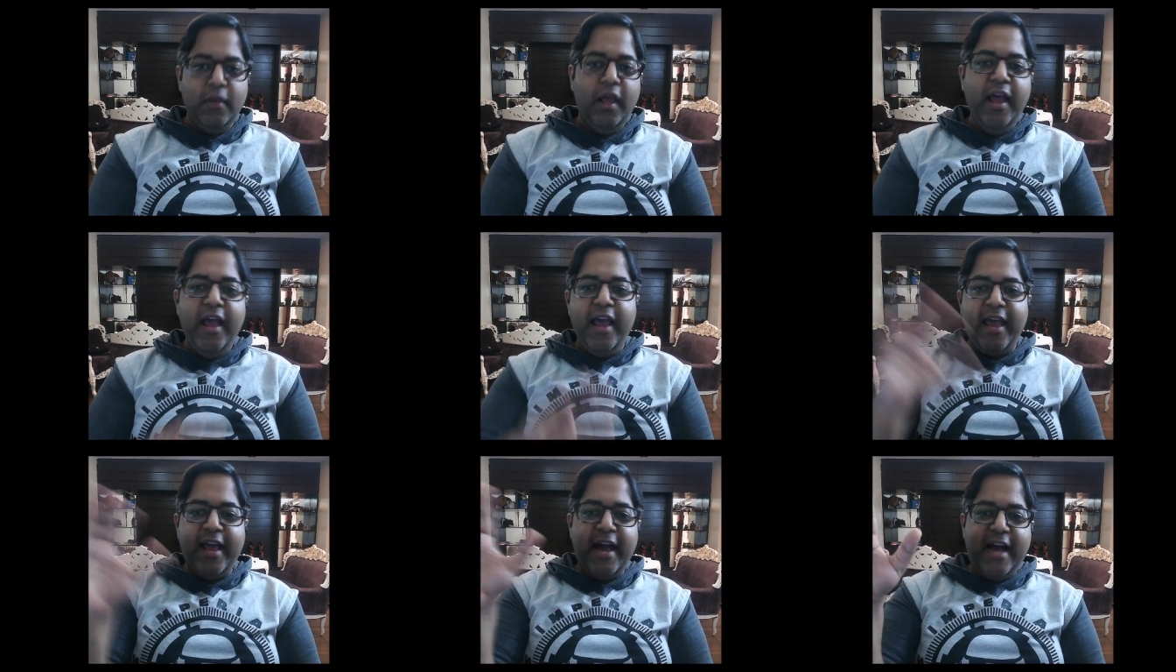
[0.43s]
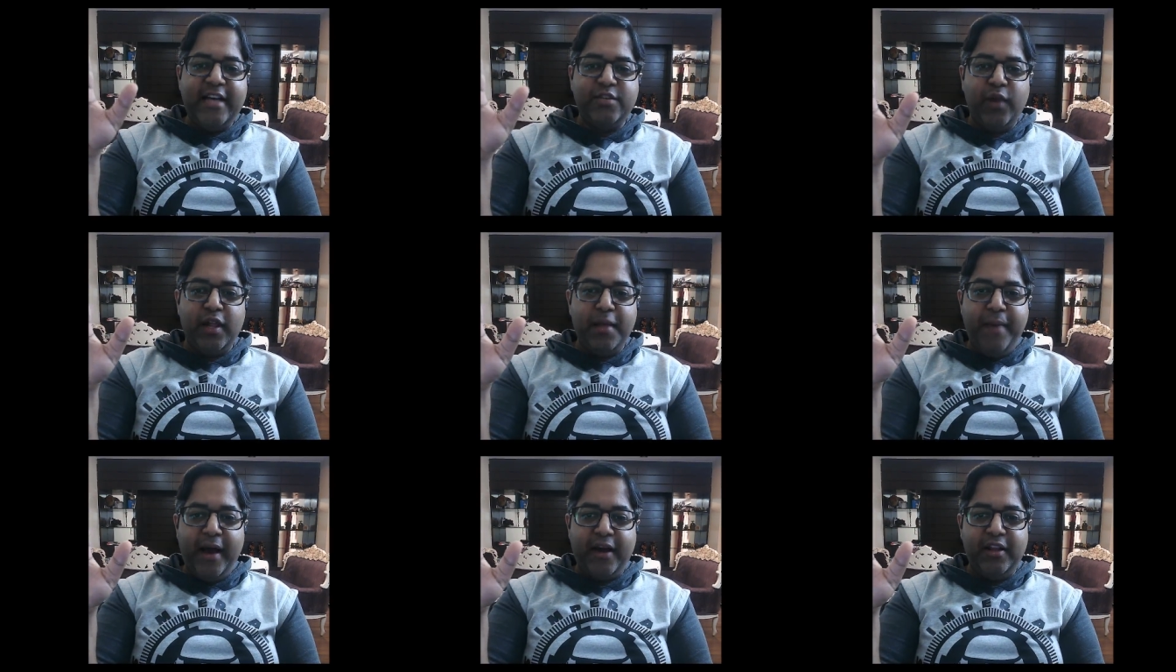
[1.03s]
Hey guys,
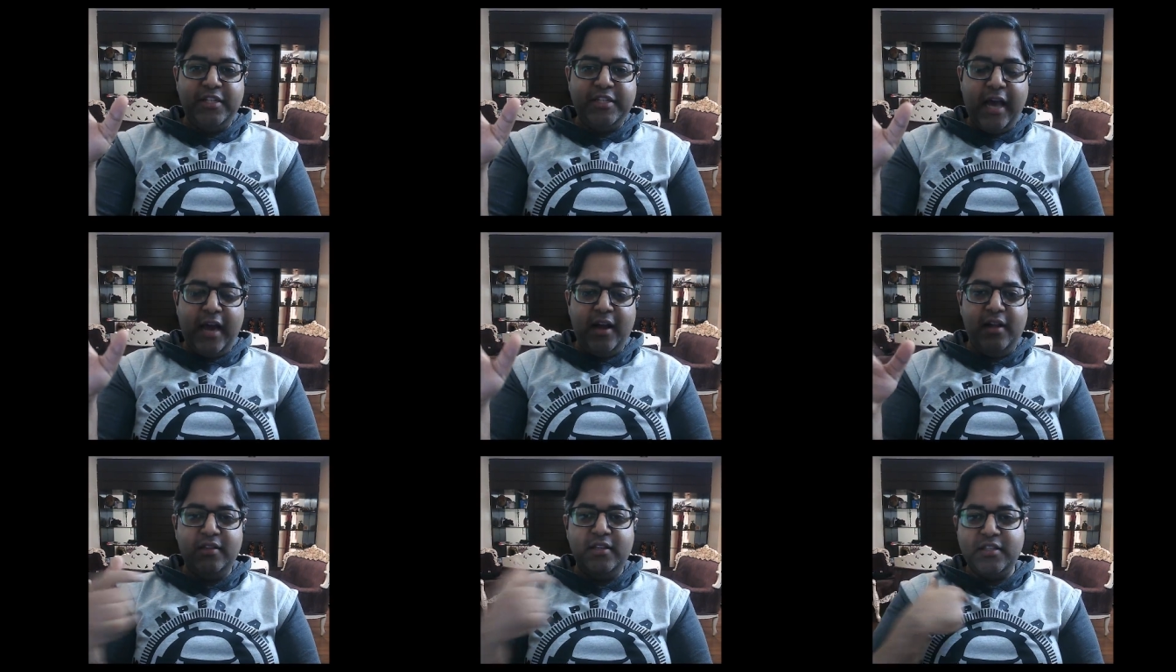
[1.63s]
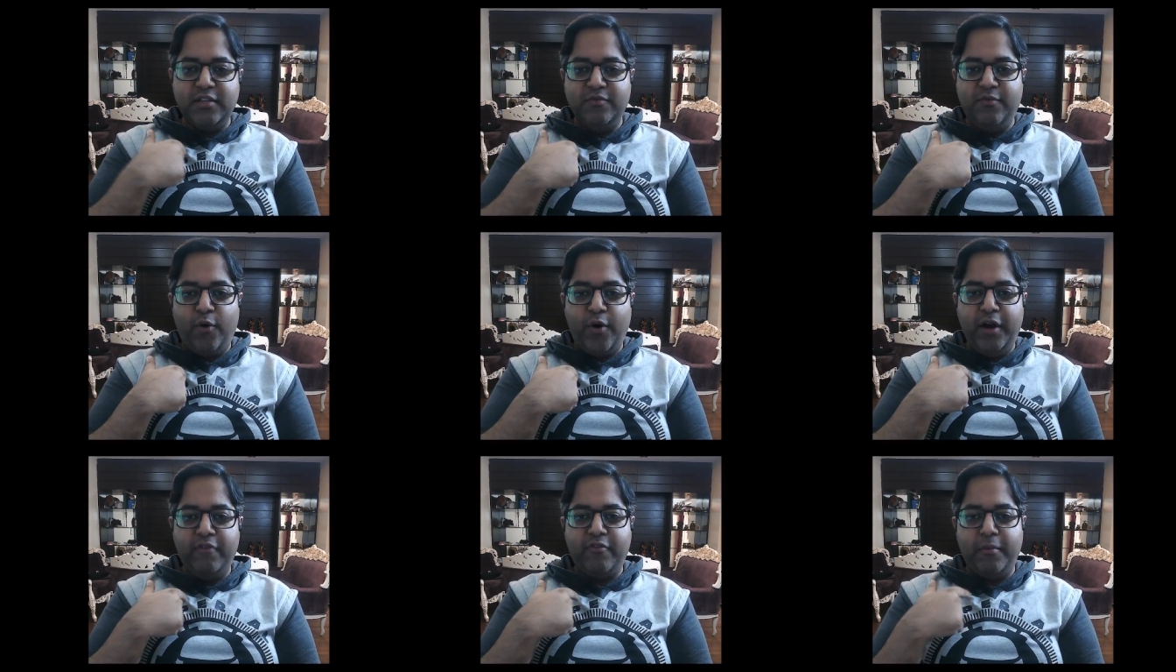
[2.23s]
welcome back to the channel. This is
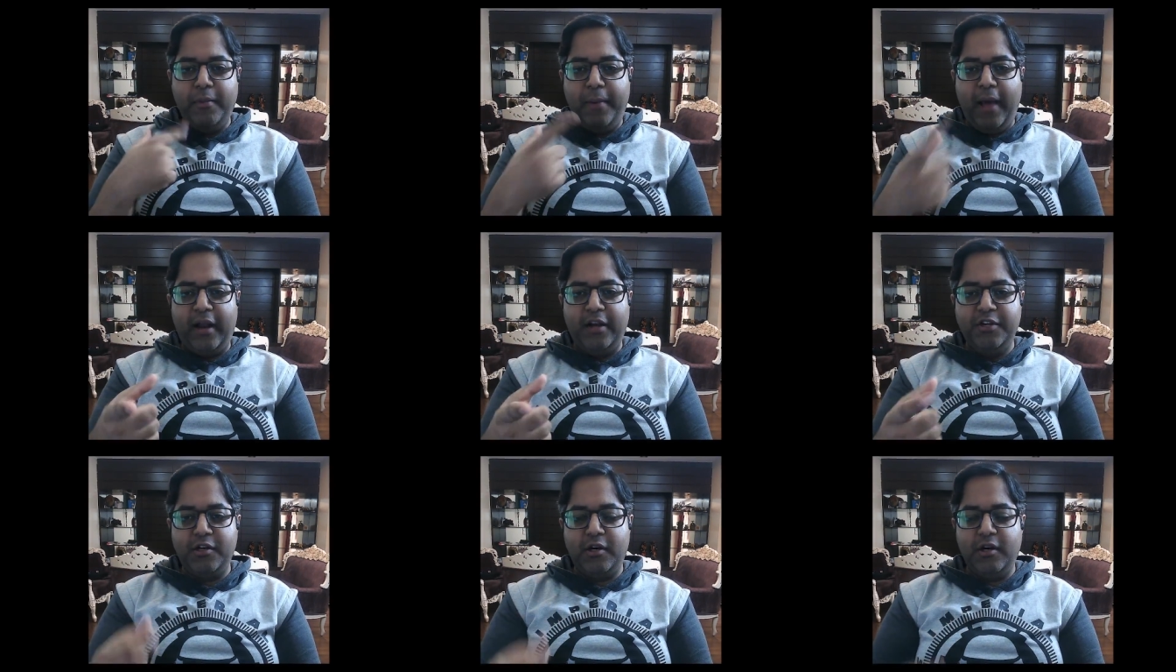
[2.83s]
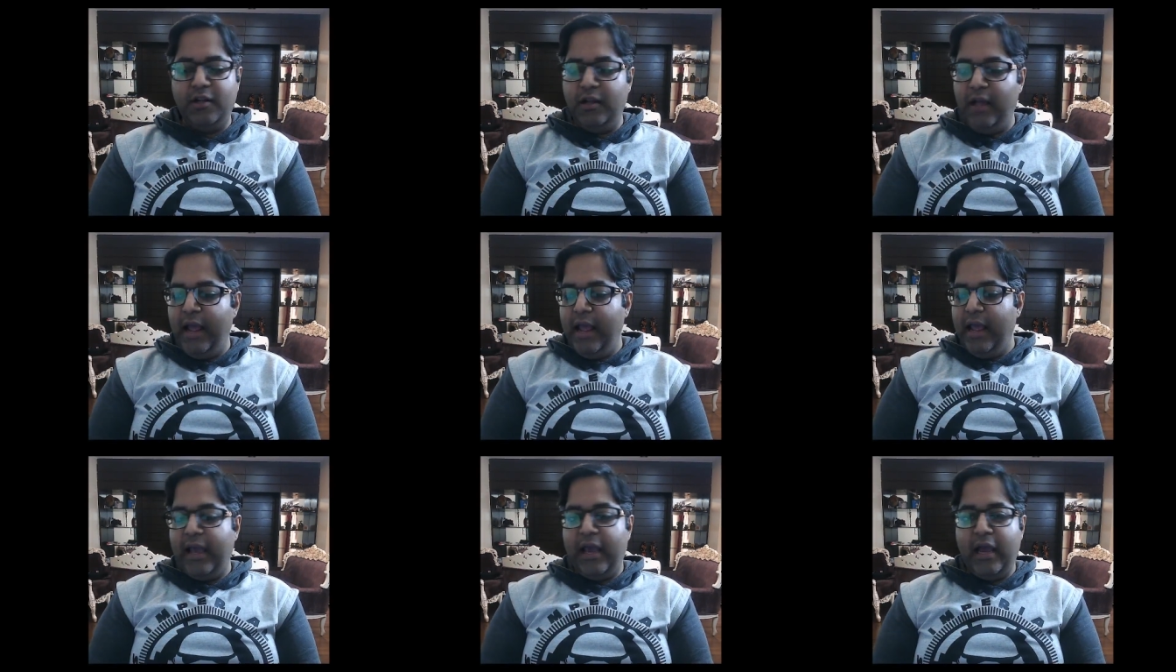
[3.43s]
Borian from the Paladin Journal,
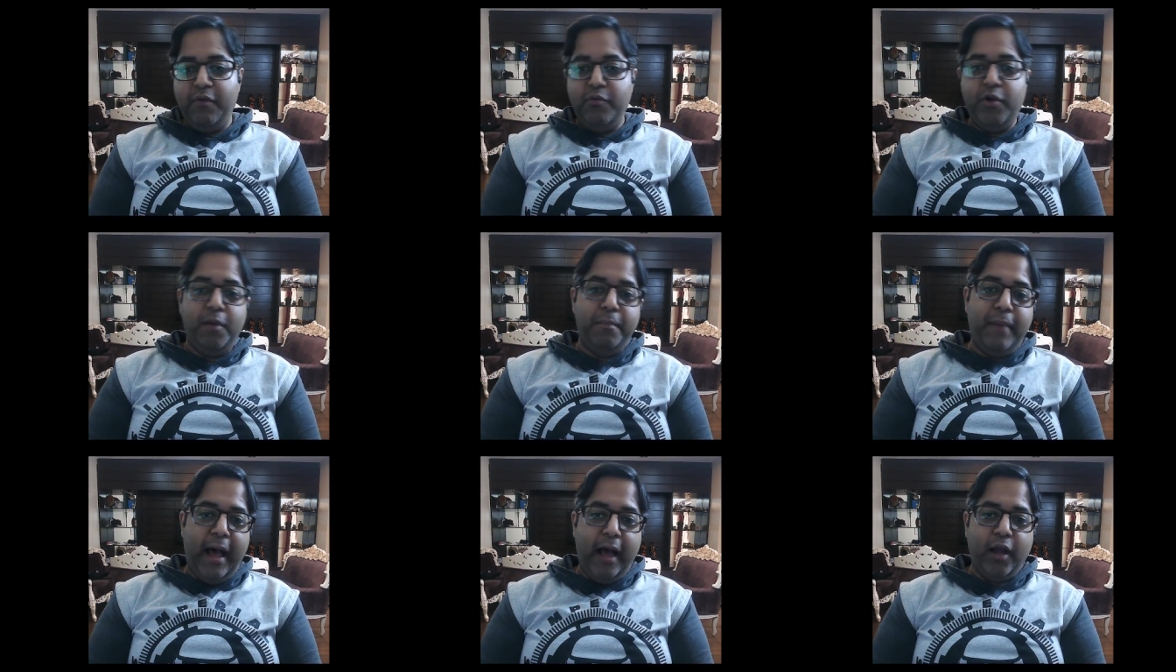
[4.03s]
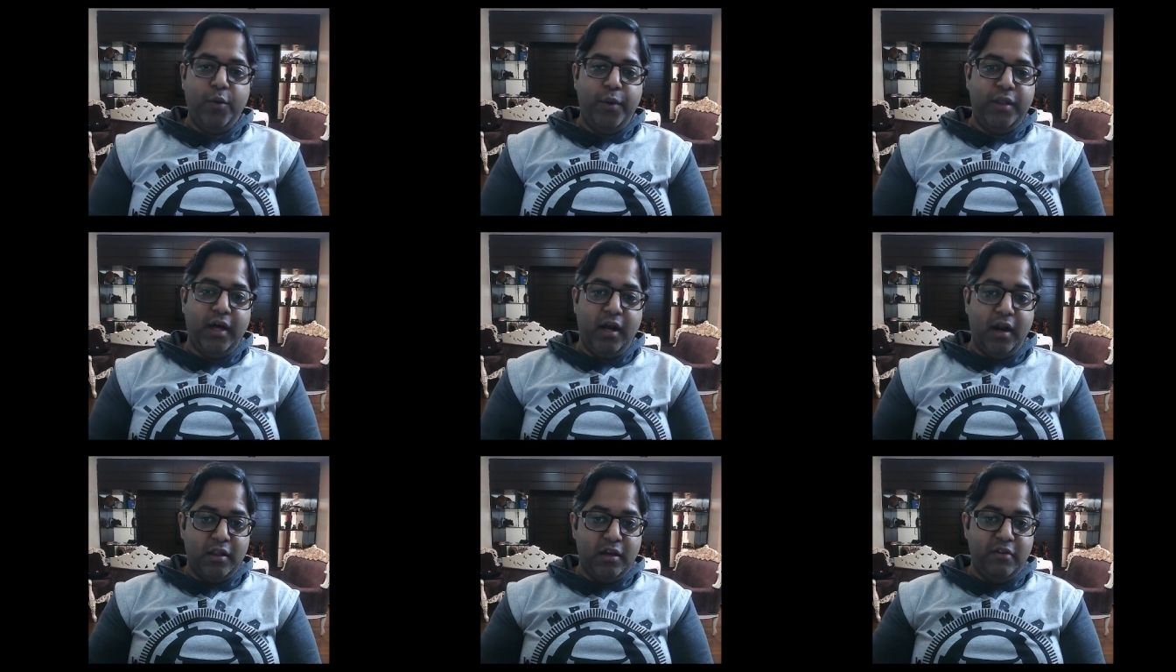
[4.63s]
and we are back with
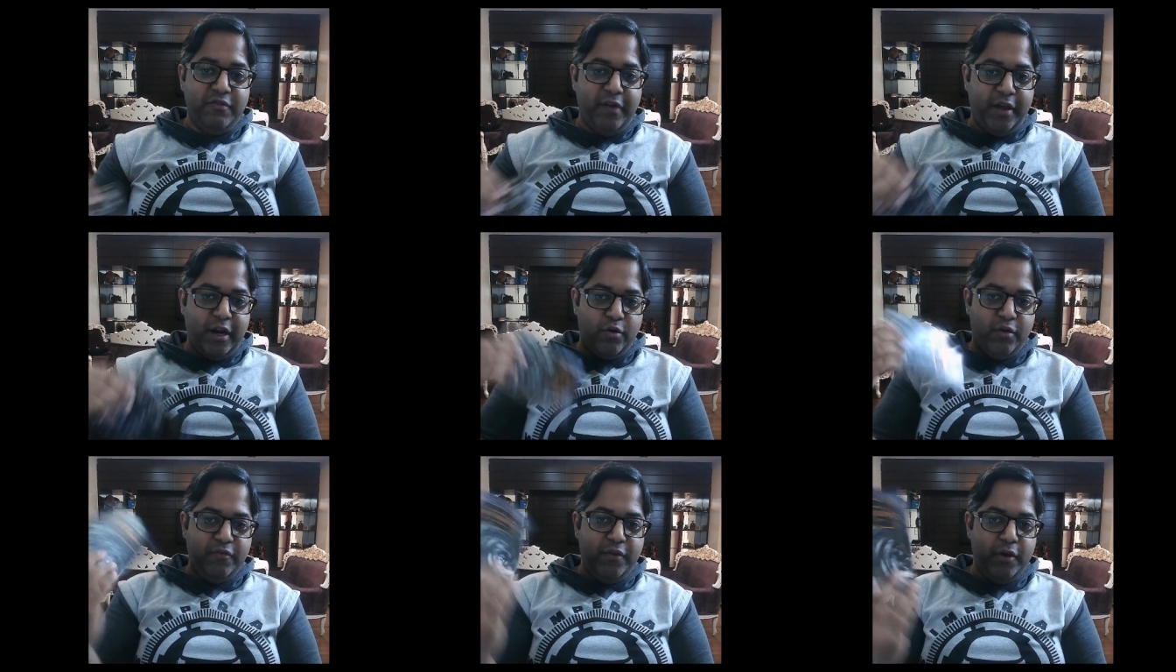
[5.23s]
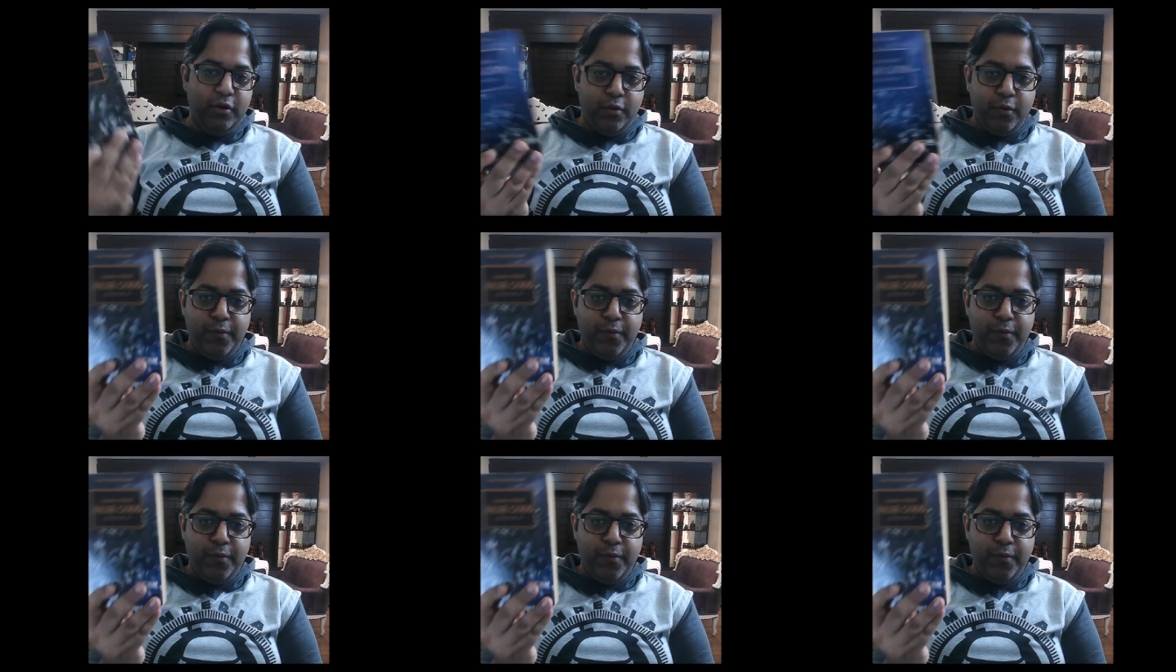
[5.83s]
another video review.